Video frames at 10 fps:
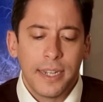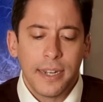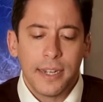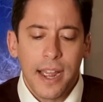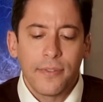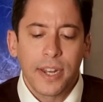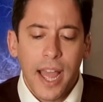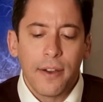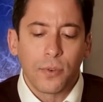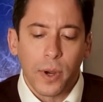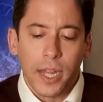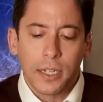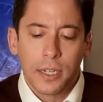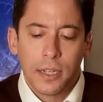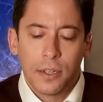D- David
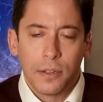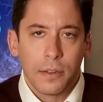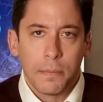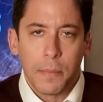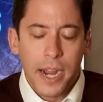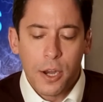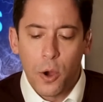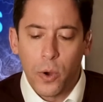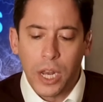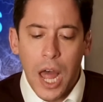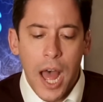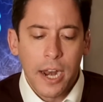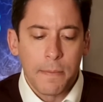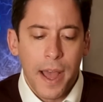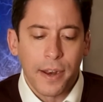Everett might know a
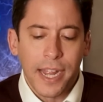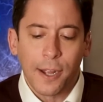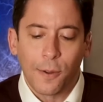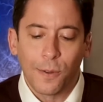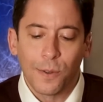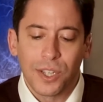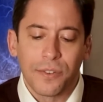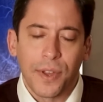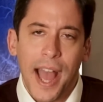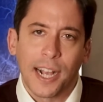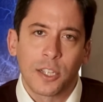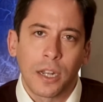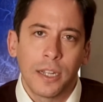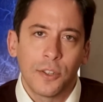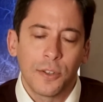lot about inclusive
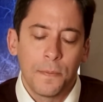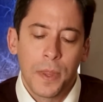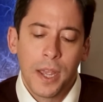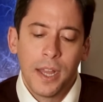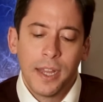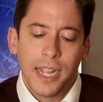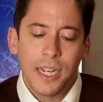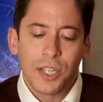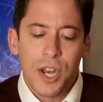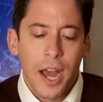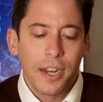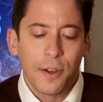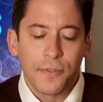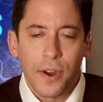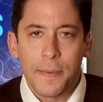excellence. He does not
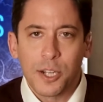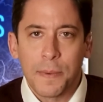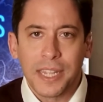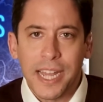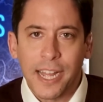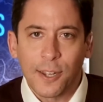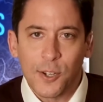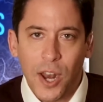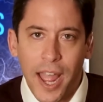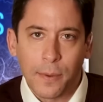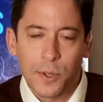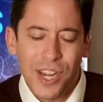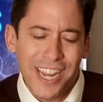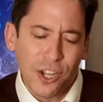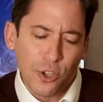know very much about the English
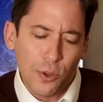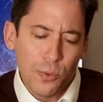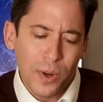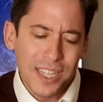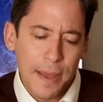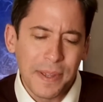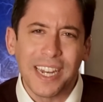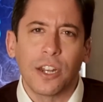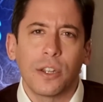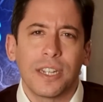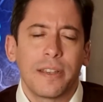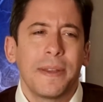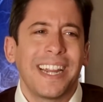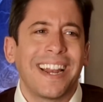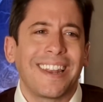language. In lieu, what does that mean? In, does he
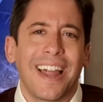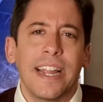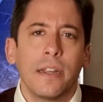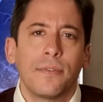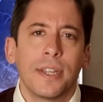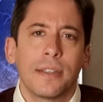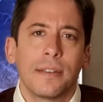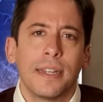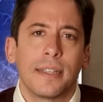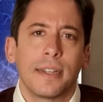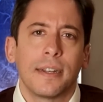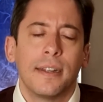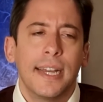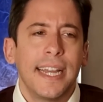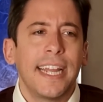mean in light of this
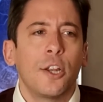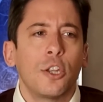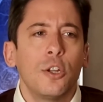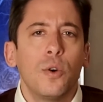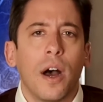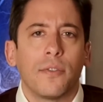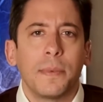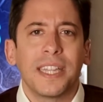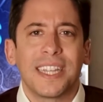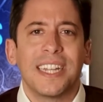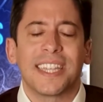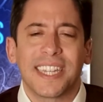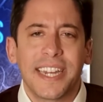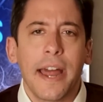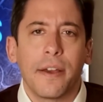incident? In lieu of means
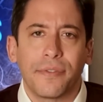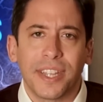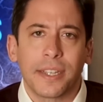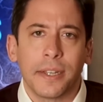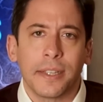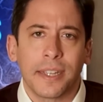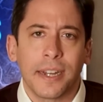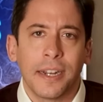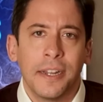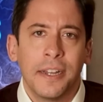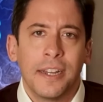instead of this incident.